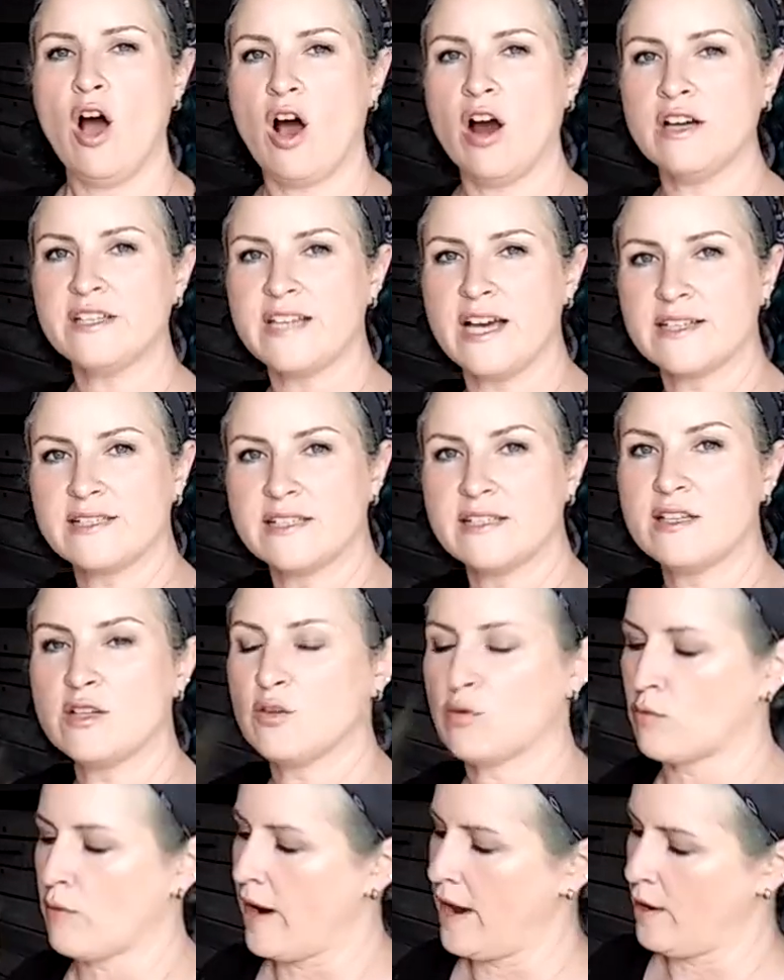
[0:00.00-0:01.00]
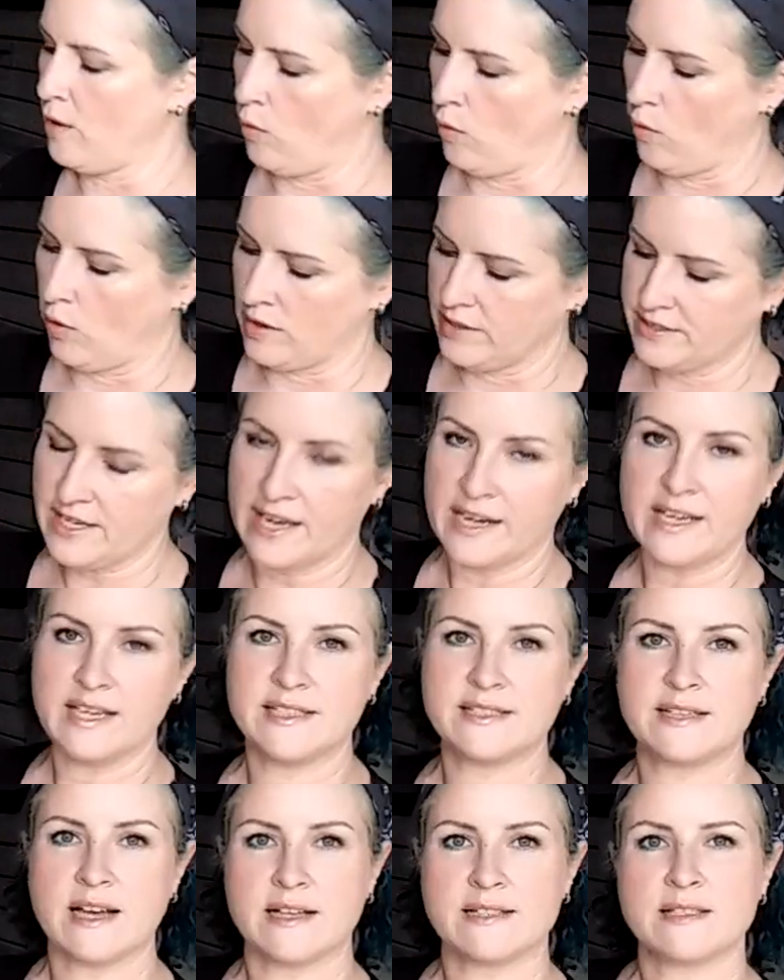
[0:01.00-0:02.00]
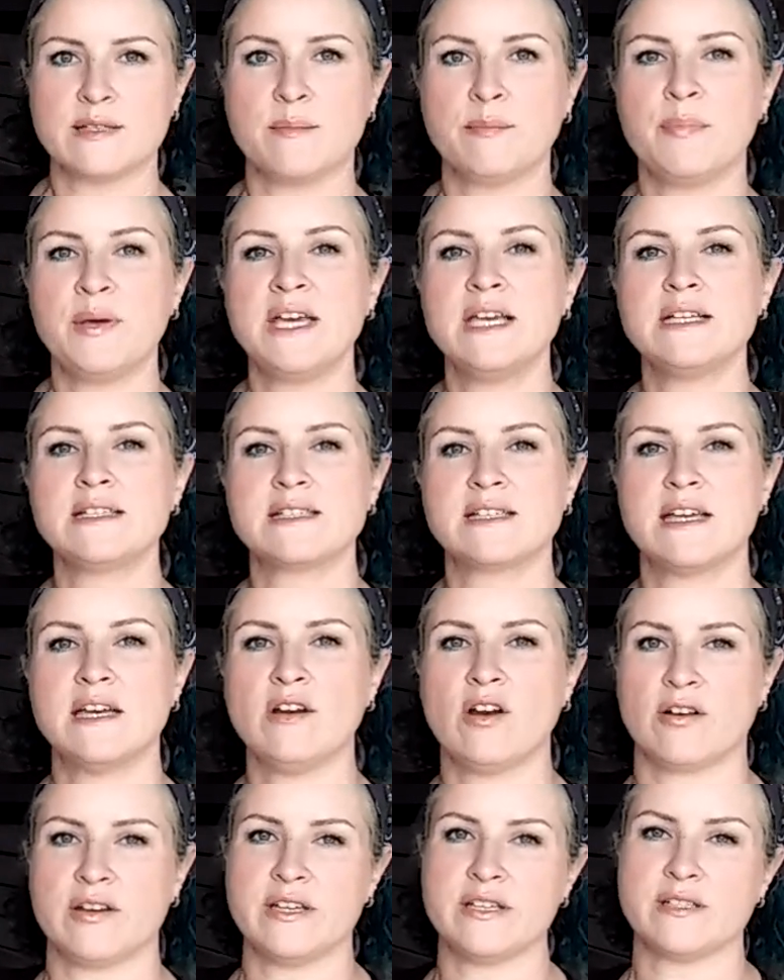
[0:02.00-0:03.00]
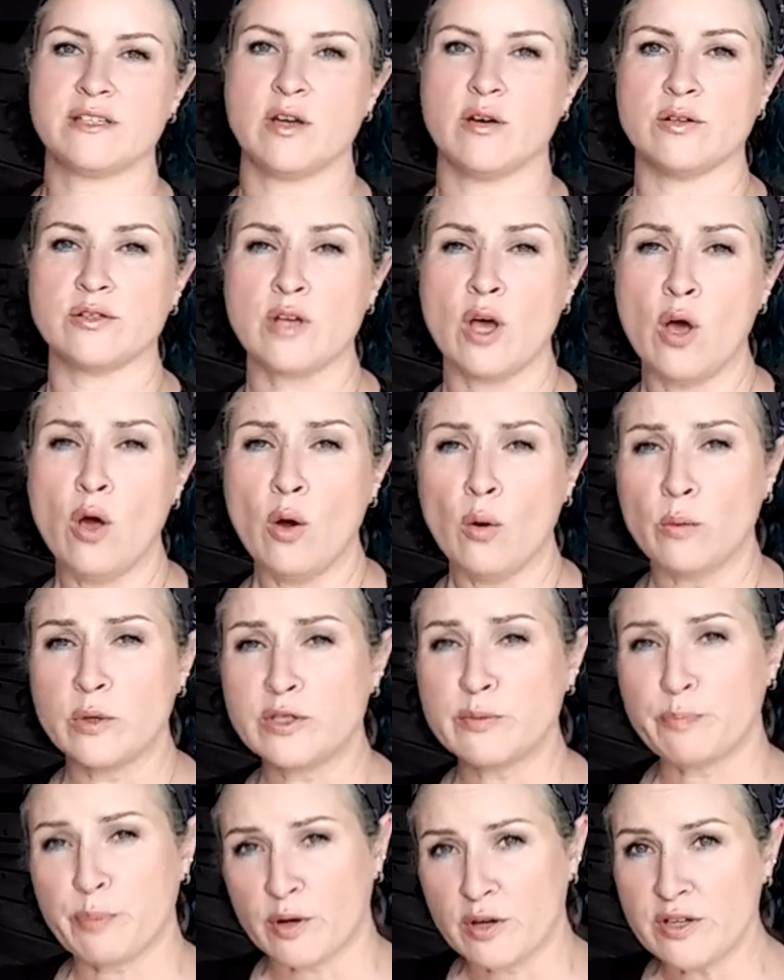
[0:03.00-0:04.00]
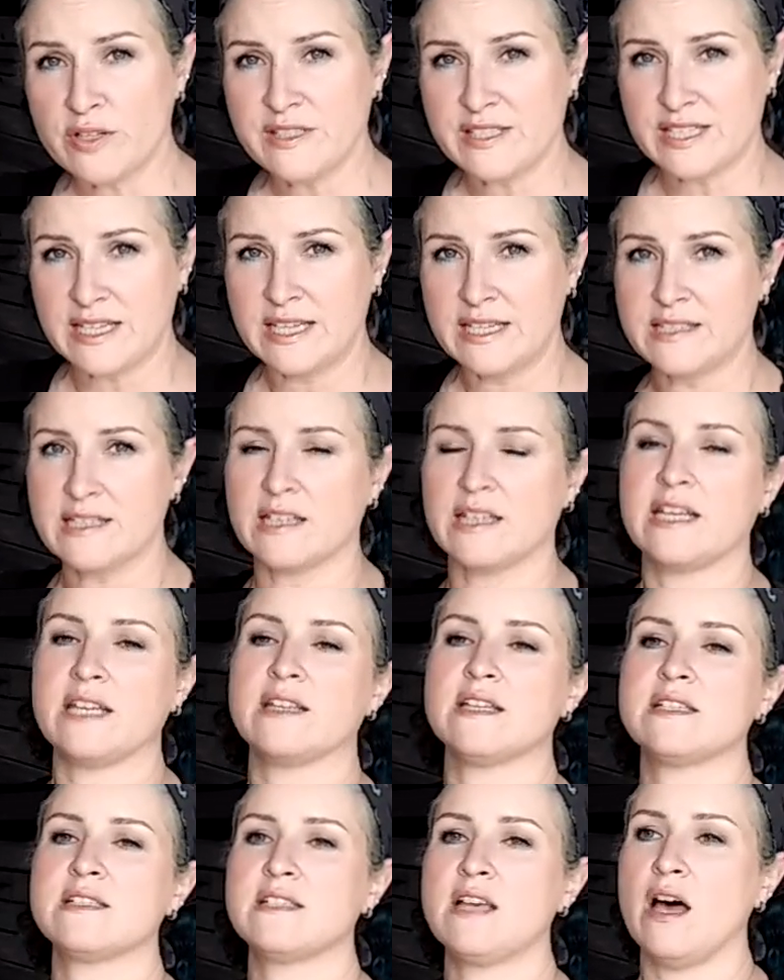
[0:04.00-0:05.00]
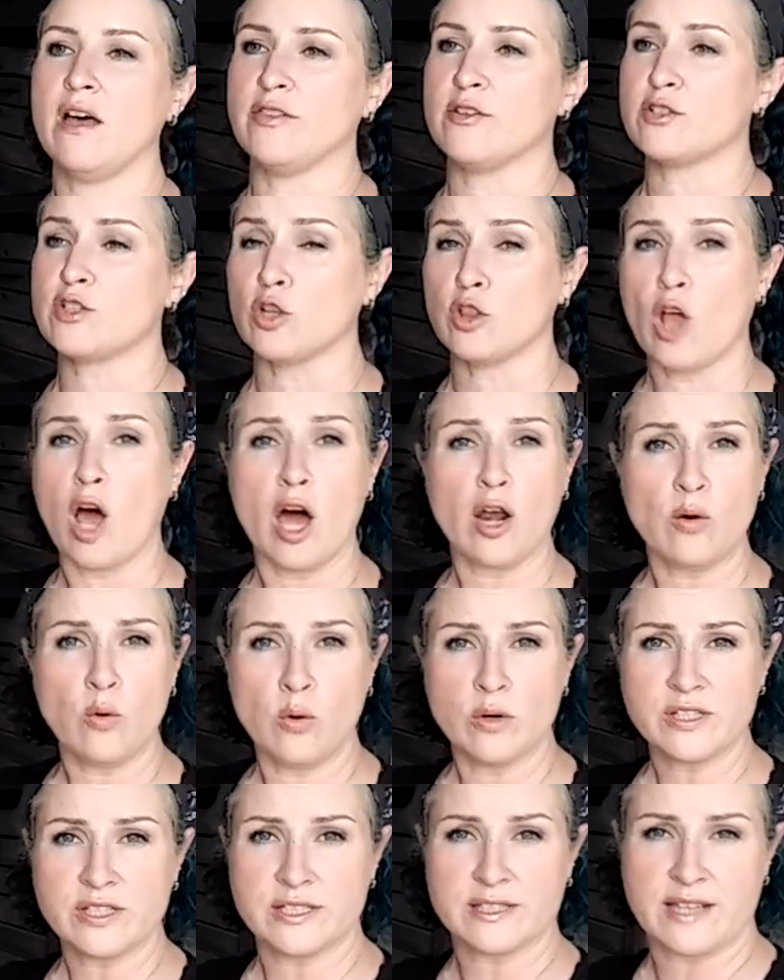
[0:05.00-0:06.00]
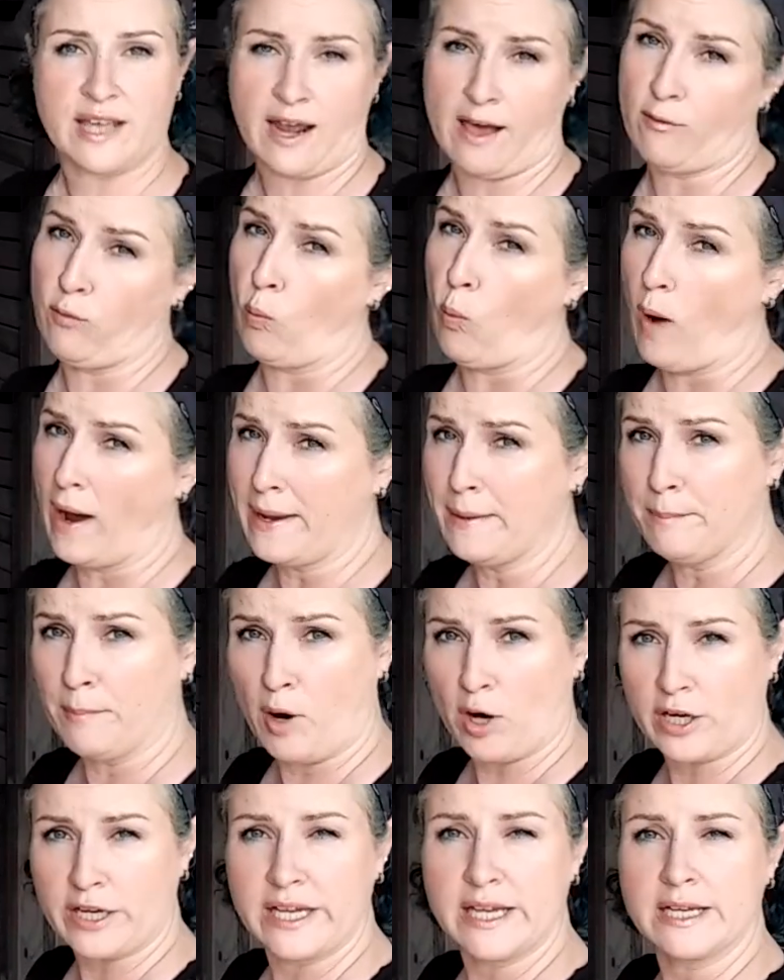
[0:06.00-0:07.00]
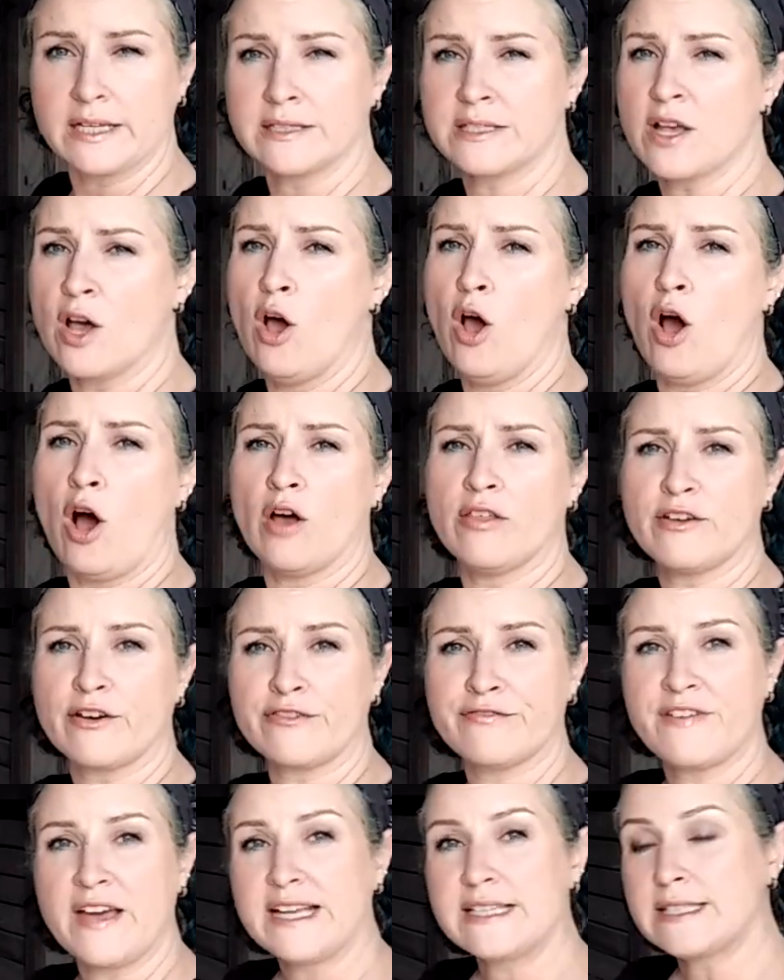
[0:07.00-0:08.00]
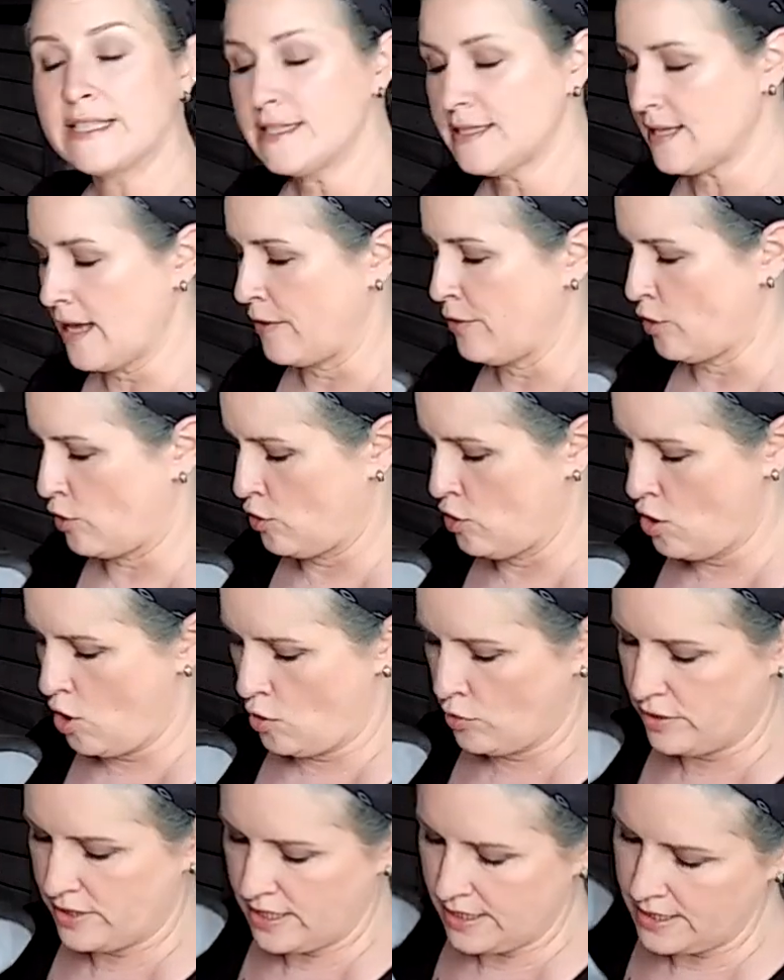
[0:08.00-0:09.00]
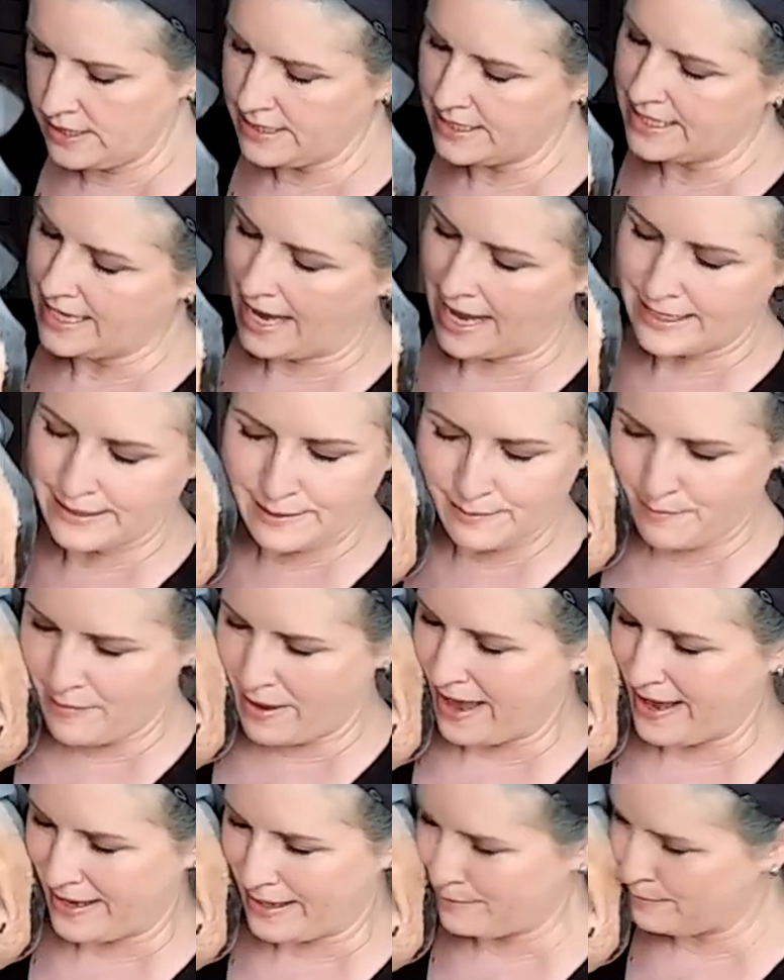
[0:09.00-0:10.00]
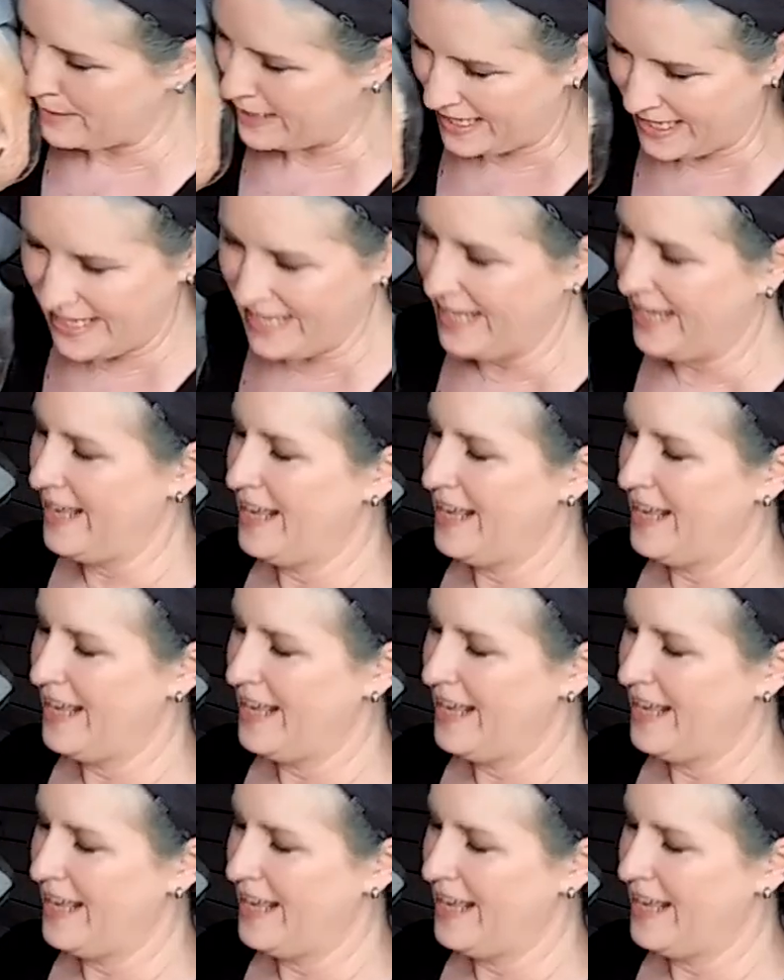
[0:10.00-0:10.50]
Artax is a gray horse and he's got some pink skin on his nose, which burns easily in the sun. There's a lot of horses that have white markings on their faces and their noses. Yes, baby.